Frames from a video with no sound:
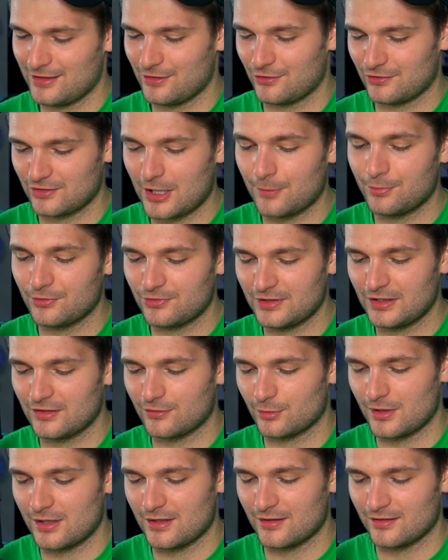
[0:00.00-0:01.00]
And there's a couple
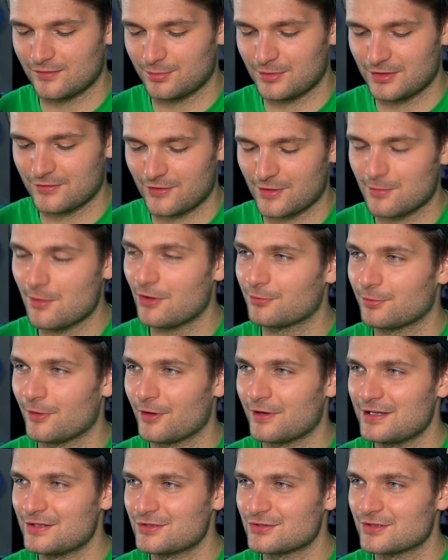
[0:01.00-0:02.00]
scenes where he is. But for the most
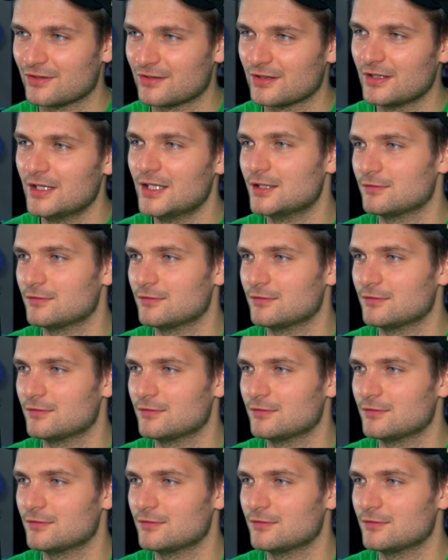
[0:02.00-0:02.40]
part, he's just...